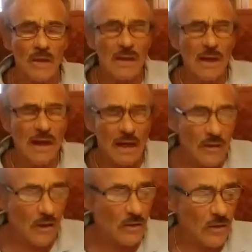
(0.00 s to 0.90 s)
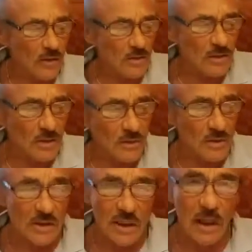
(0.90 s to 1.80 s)
And I think these are some of the
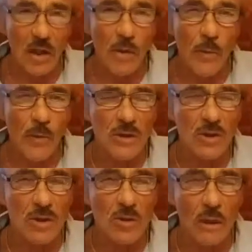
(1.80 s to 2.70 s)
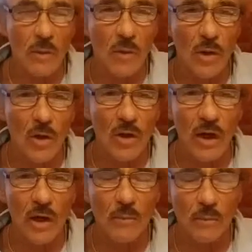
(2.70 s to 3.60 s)
salient points that you might want to look at
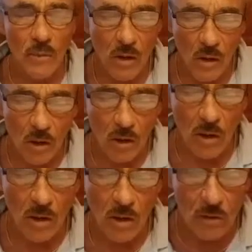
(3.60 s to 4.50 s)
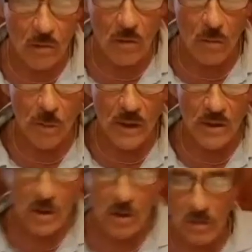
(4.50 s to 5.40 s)
on your
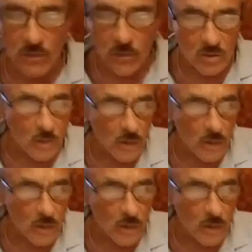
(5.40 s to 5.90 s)
first meeting.